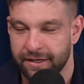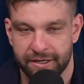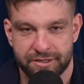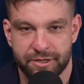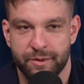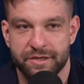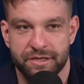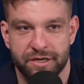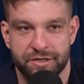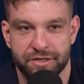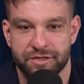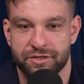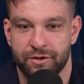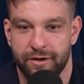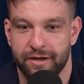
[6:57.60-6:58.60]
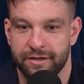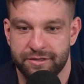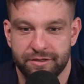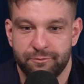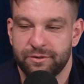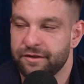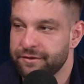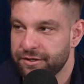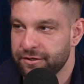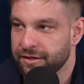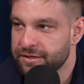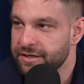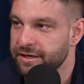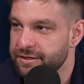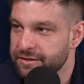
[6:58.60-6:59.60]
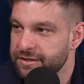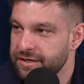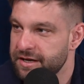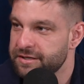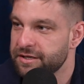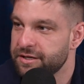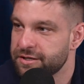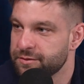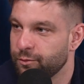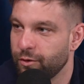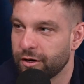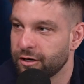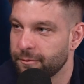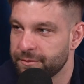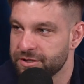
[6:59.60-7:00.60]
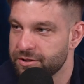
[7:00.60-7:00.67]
It's so easy to just talk. We live in New York City, so it's easy to just walk up and